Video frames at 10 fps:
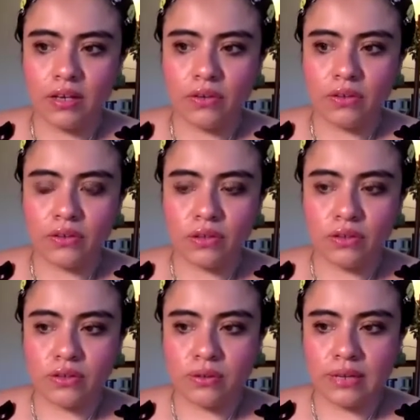There's
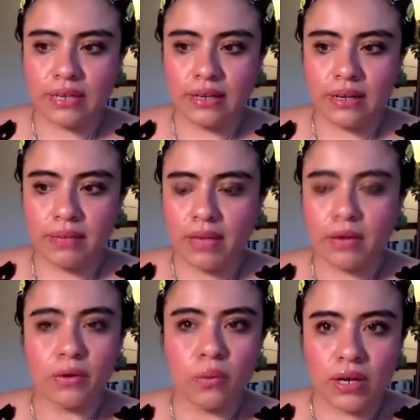also like, I
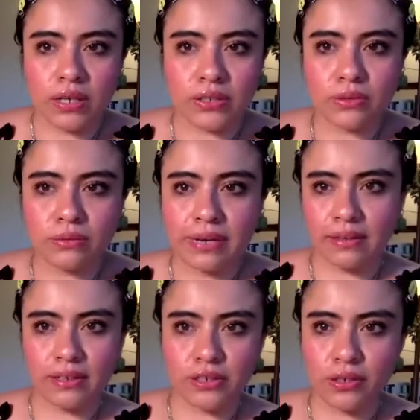don't watch
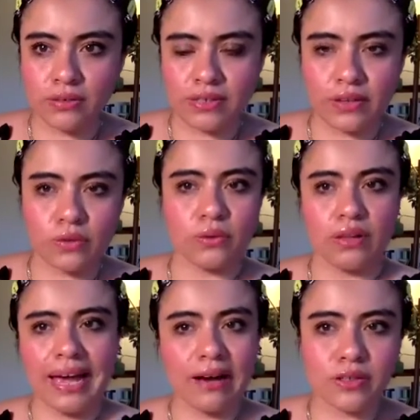reality shows like The Real
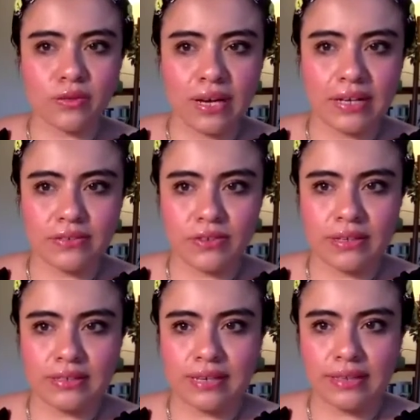Housewives or
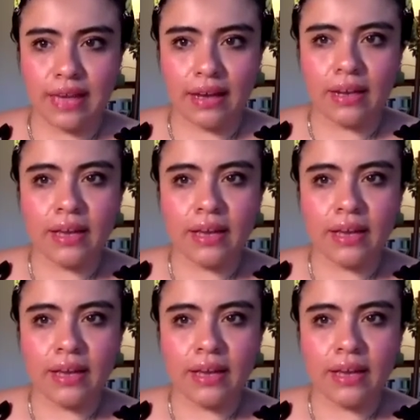things like that.